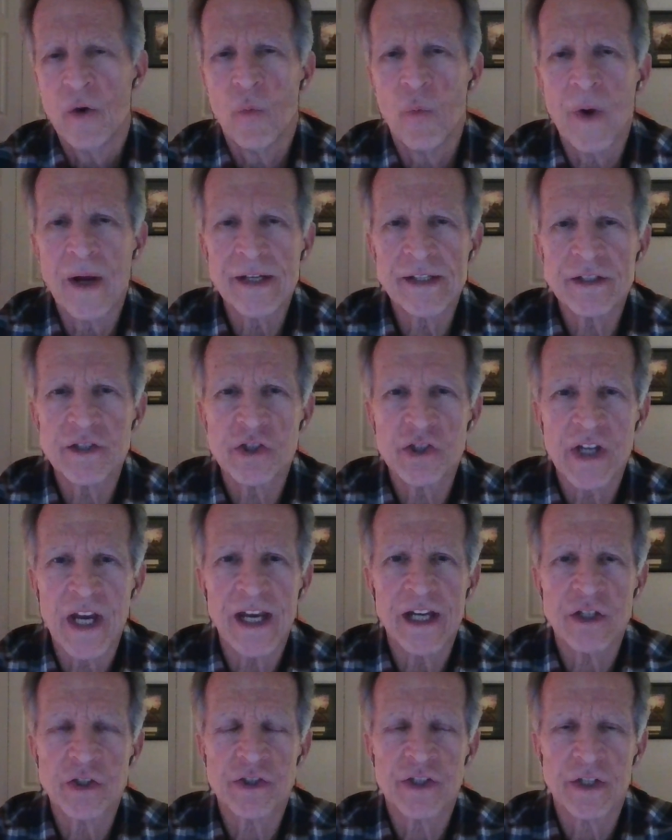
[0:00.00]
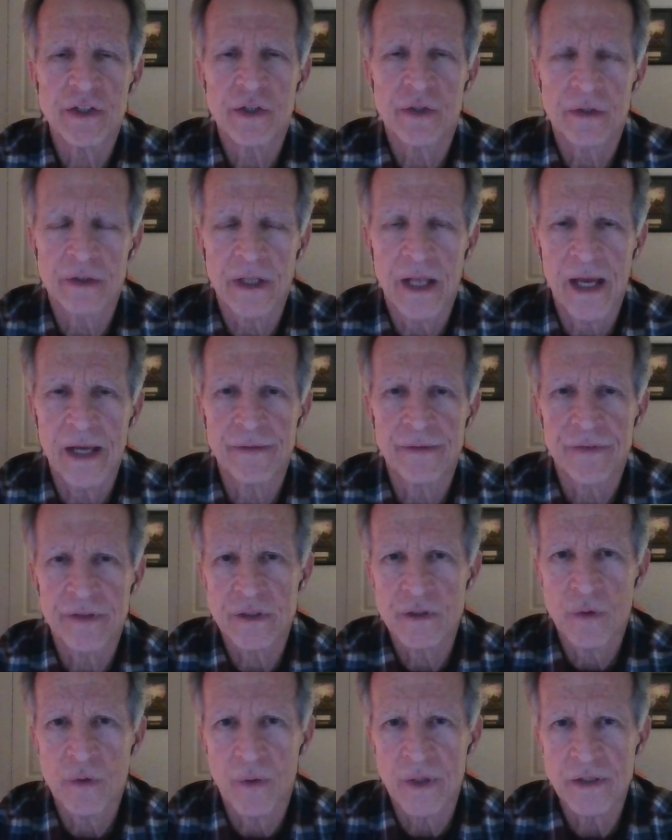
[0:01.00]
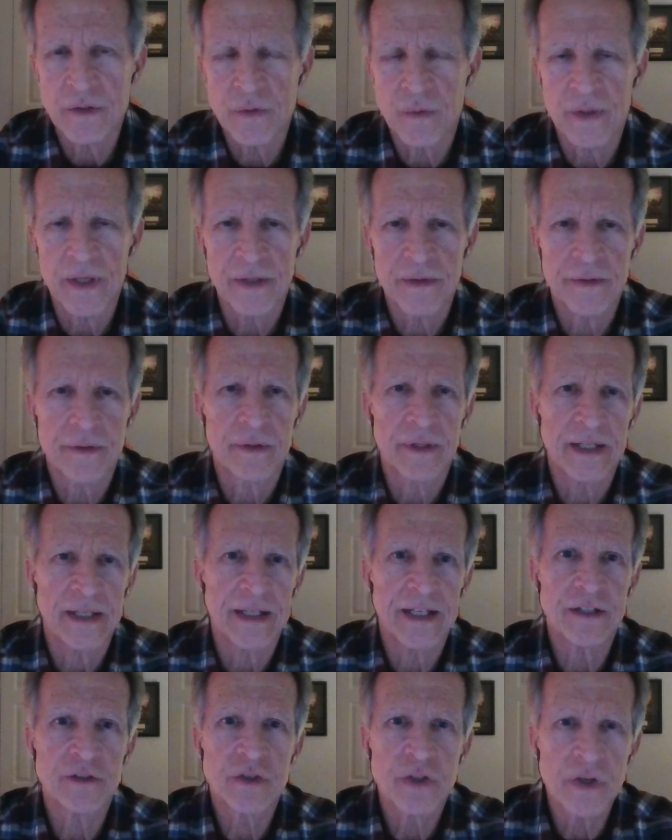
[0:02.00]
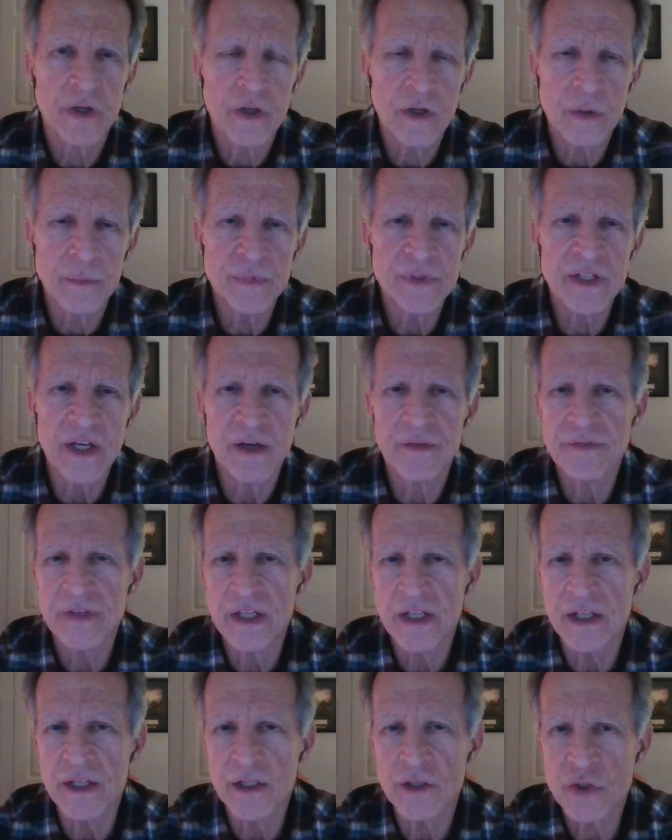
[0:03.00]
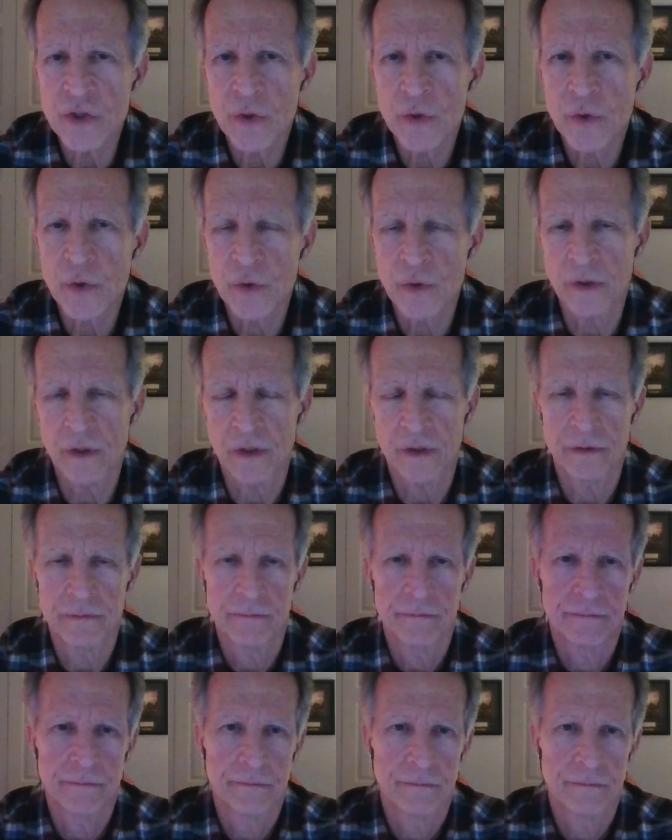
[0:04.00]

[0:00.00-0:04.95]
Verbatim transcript: What has changed in your life in 2023 in terms of the eternal?